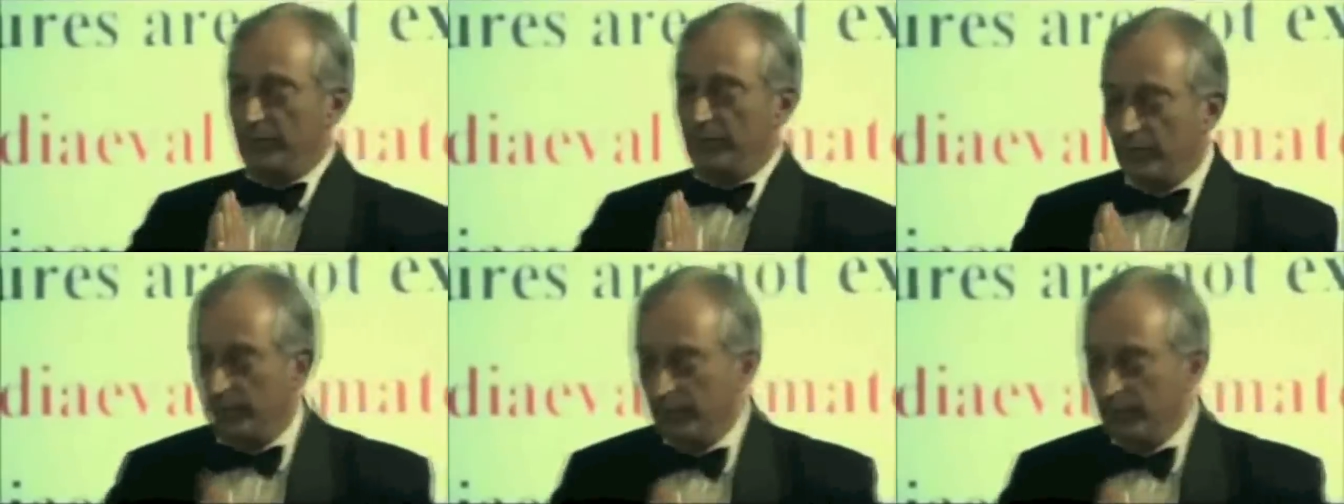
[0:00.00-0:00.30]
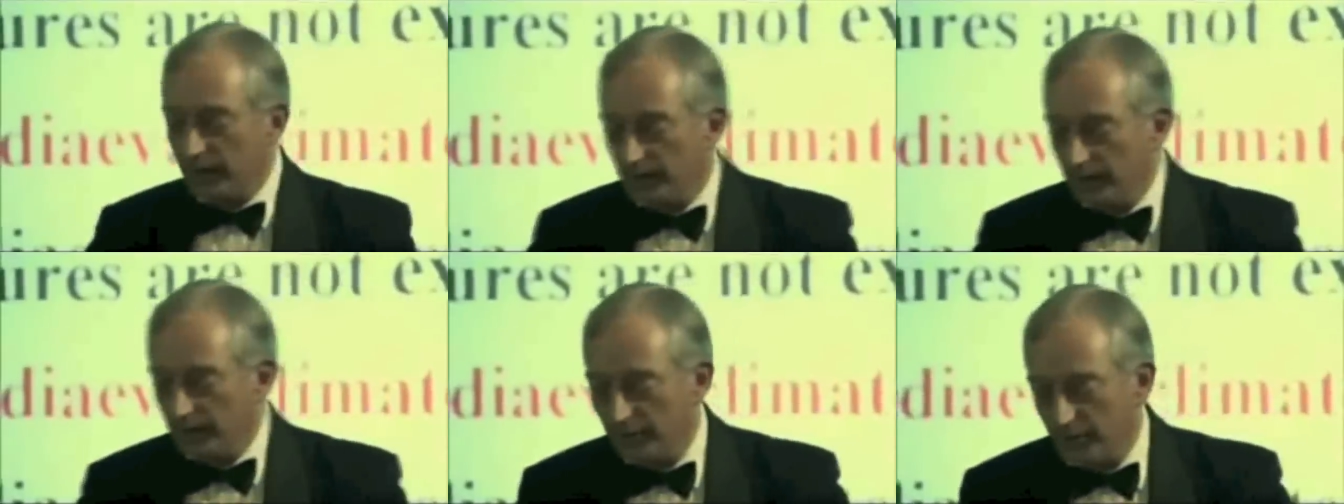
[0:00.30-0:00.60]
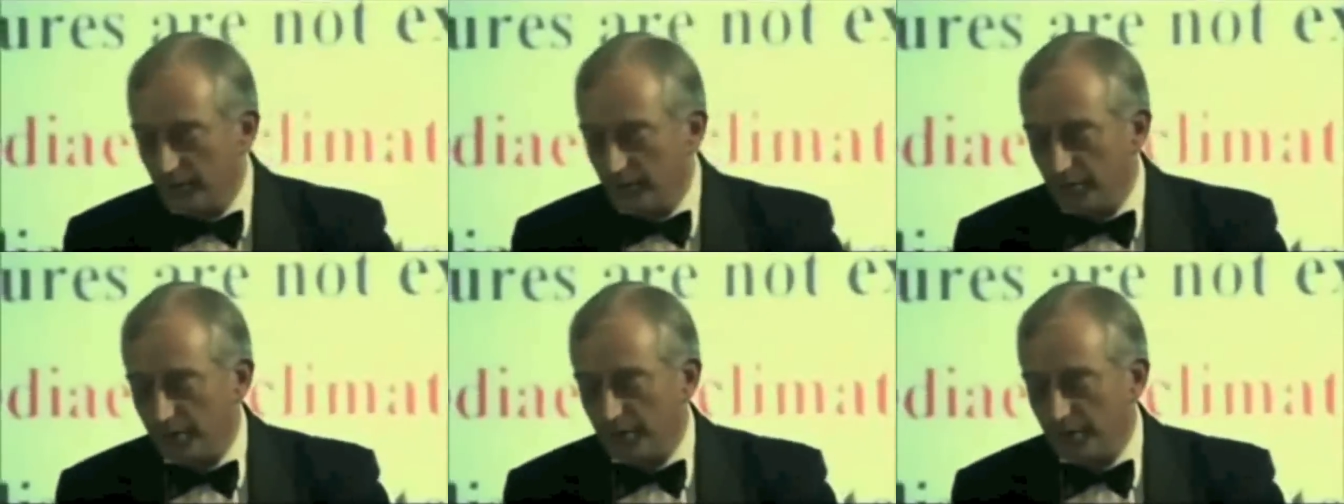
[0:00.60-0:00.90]
and they'll
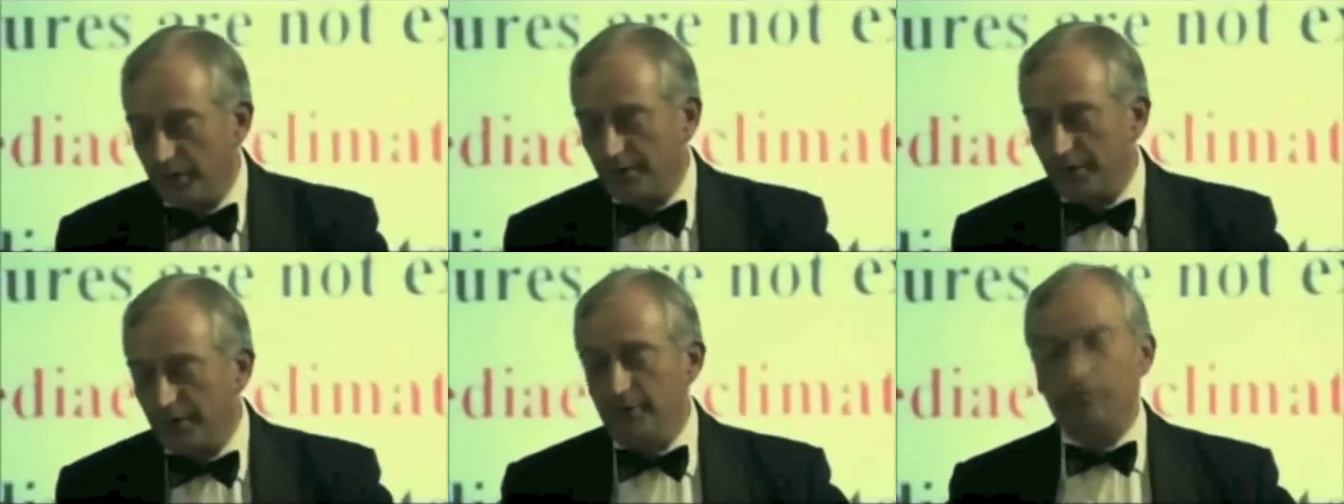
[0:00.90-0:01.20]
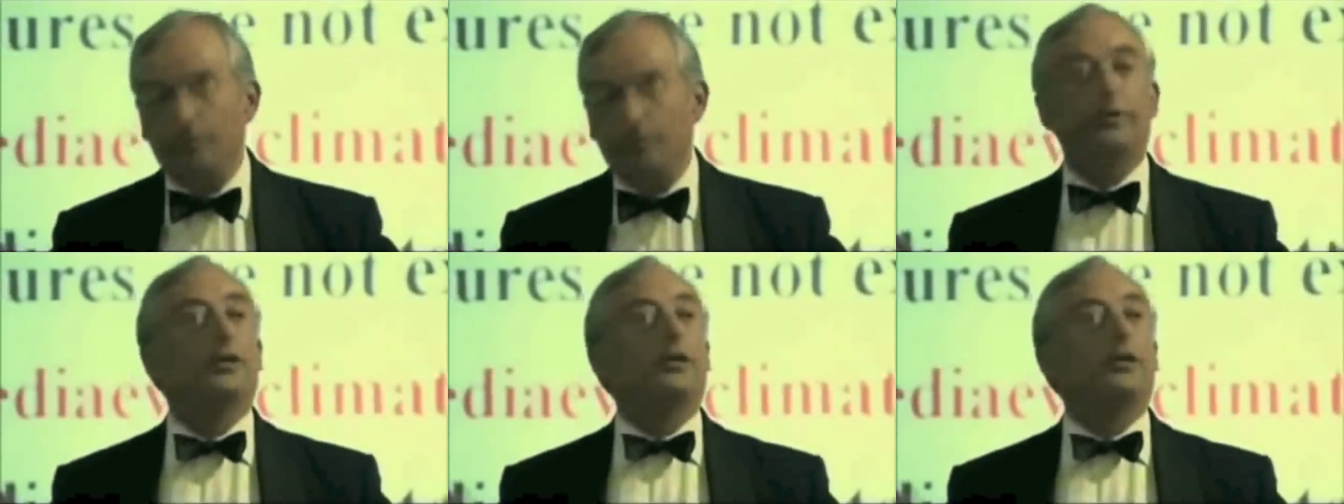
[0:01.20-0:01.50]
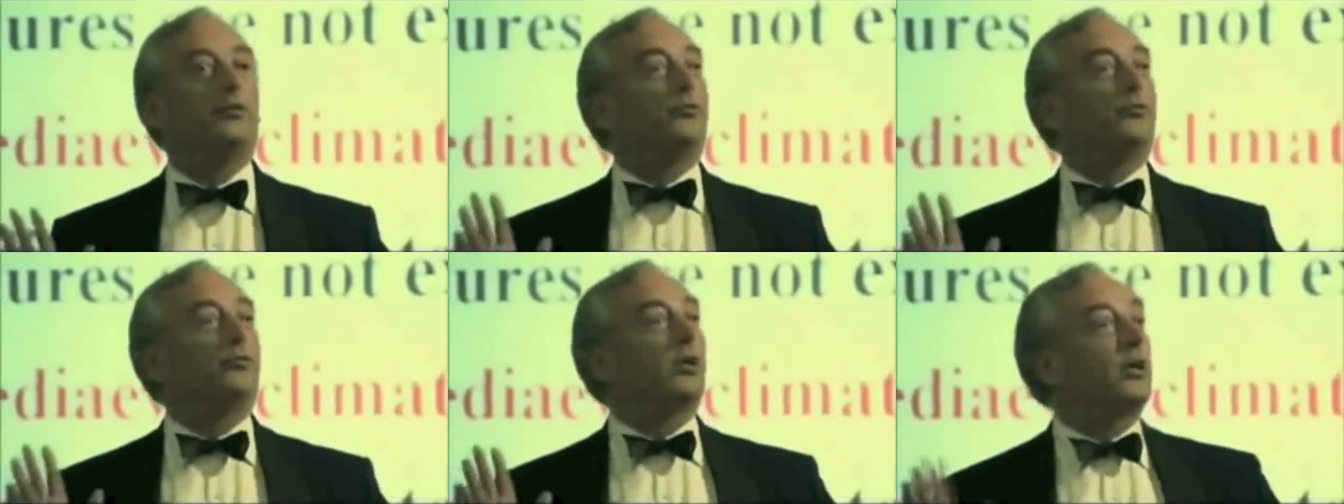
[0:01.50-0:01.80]
only be too
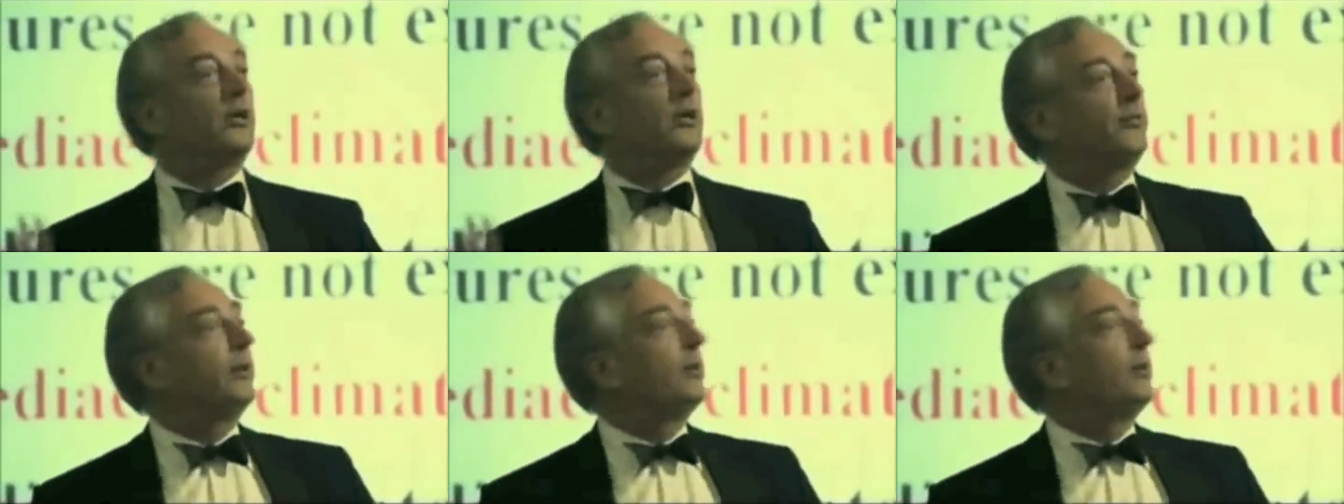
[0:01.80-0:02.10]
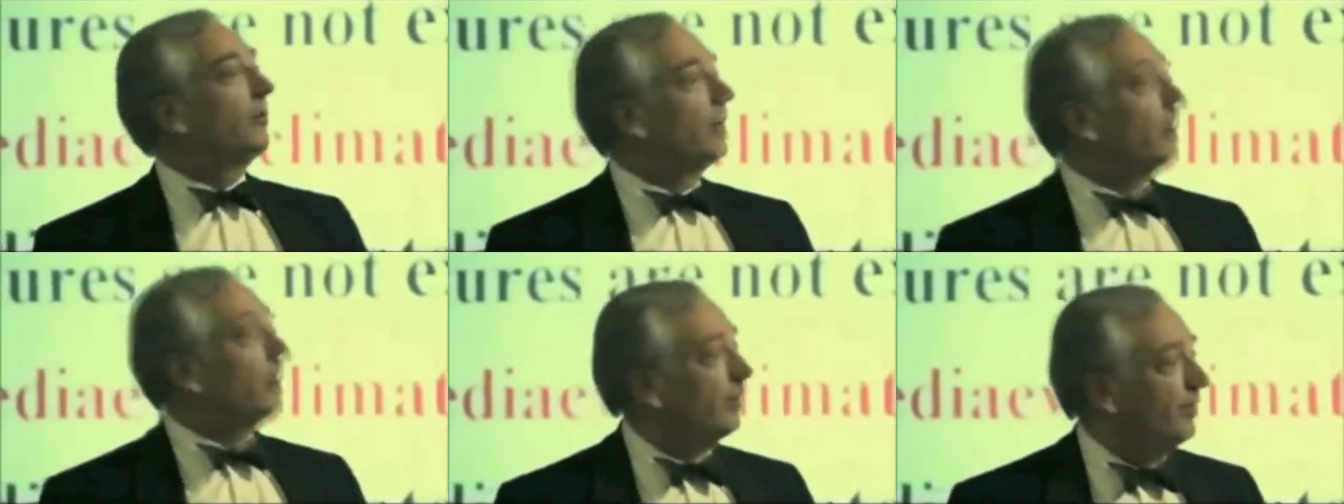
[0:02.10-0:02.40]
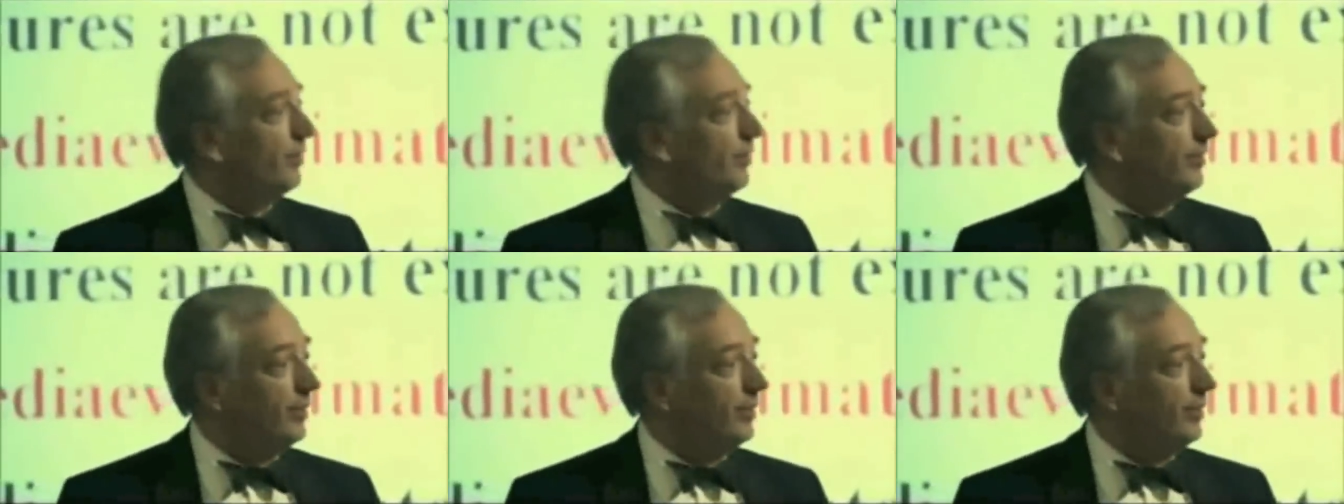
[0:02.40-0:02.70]
happy to try to
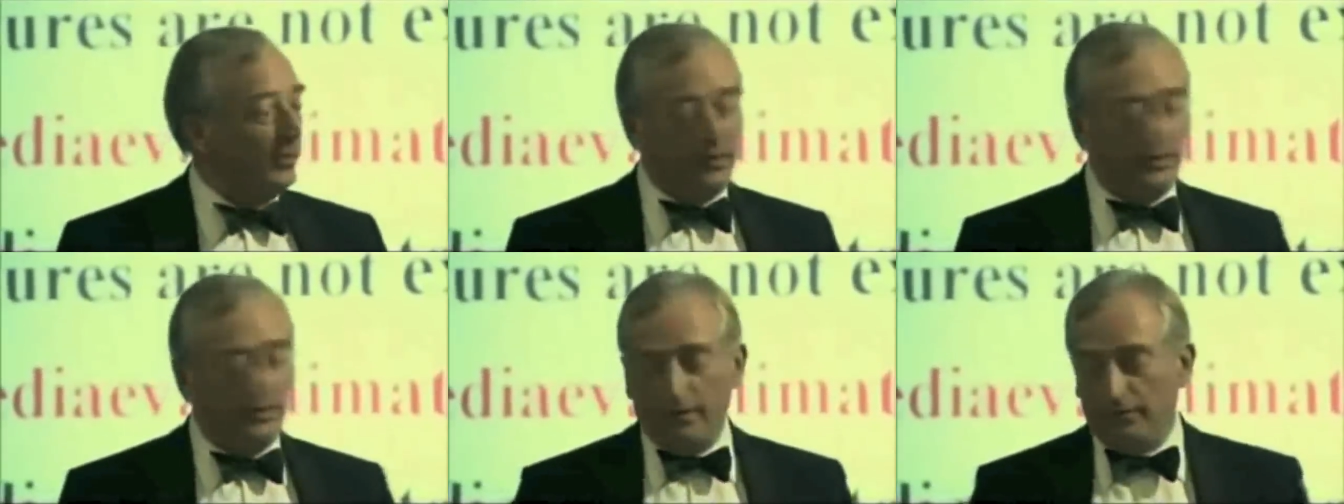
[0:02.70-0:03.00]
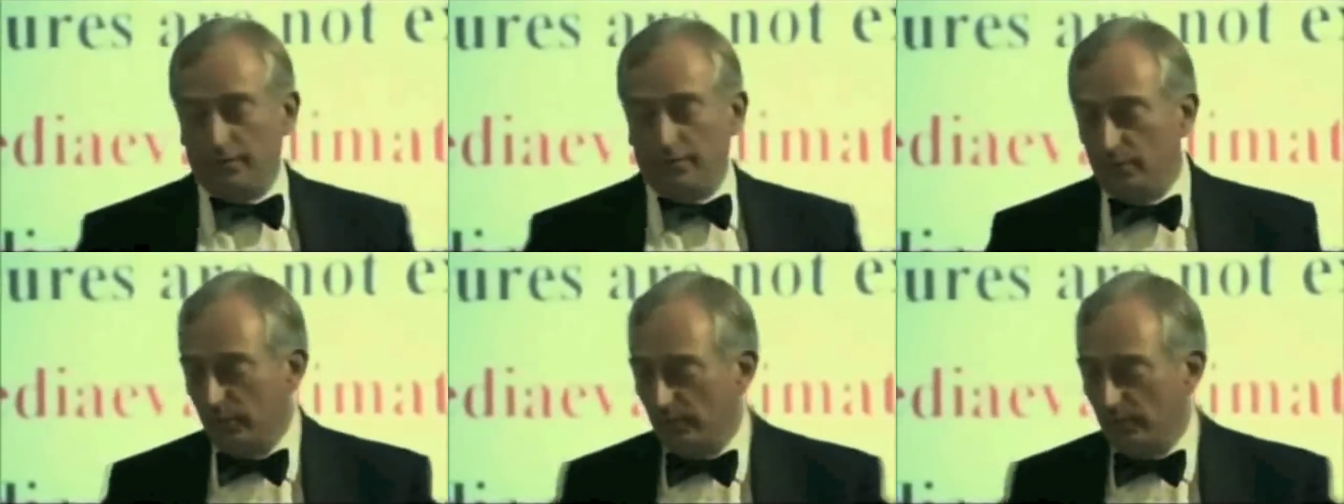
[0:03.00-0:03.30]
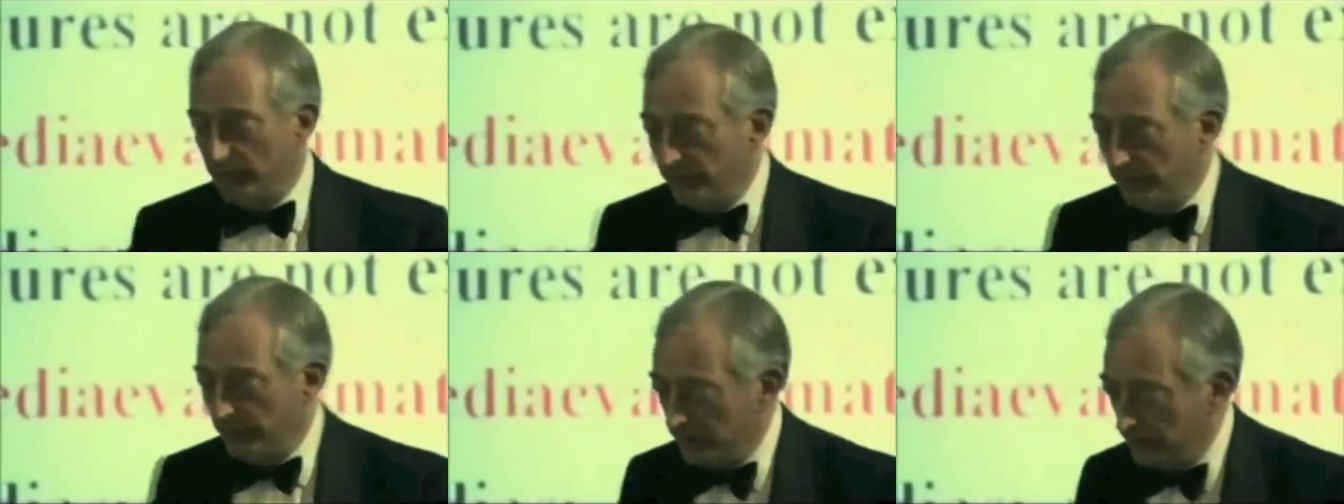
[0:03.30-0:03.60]
teach you their pet
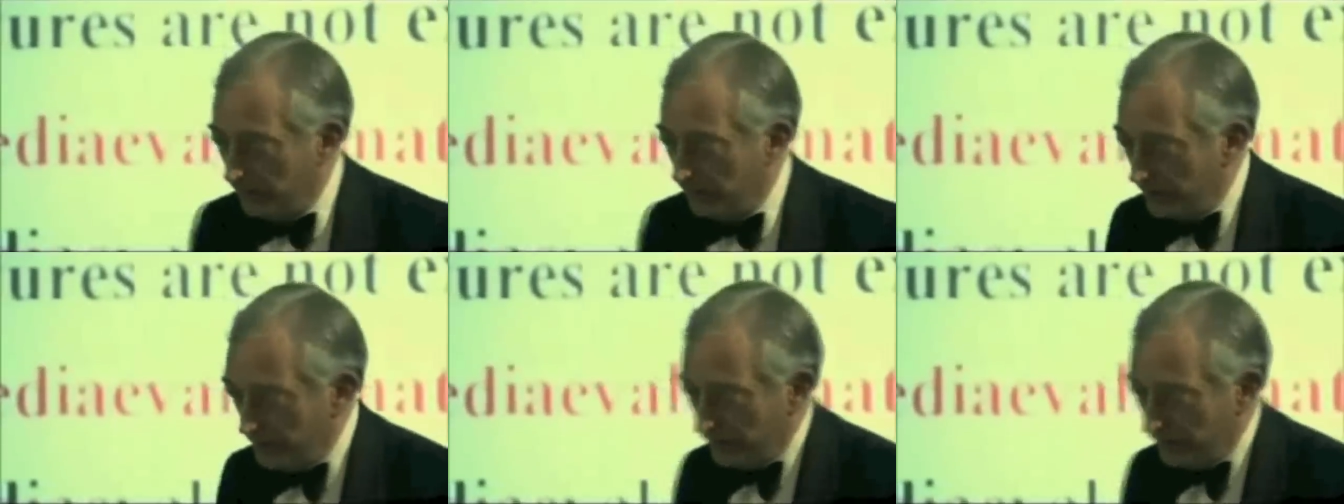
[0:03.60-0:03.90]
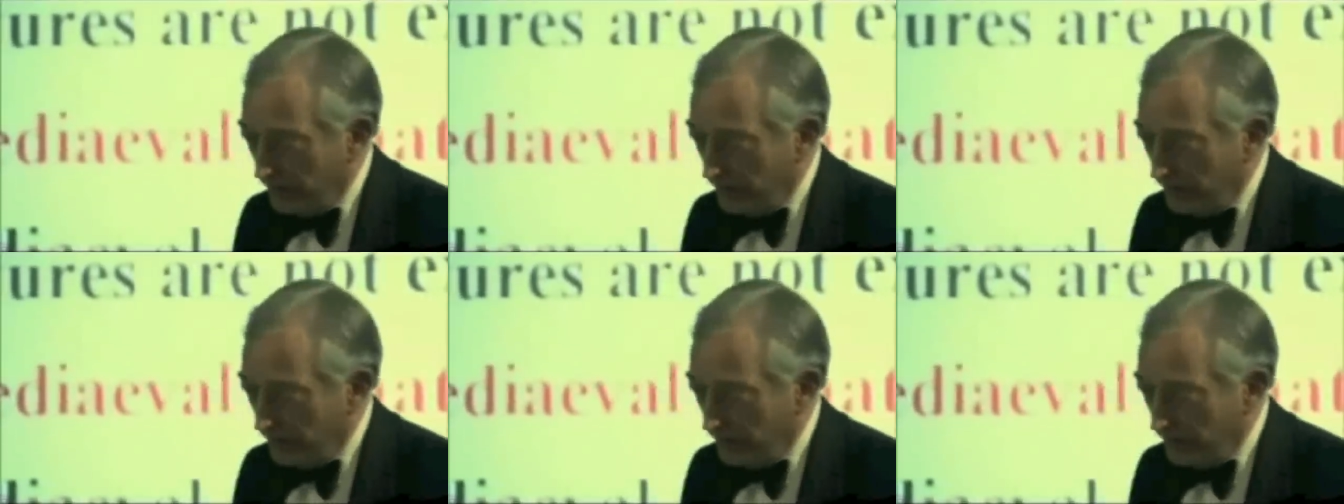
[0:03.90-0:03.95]
theories in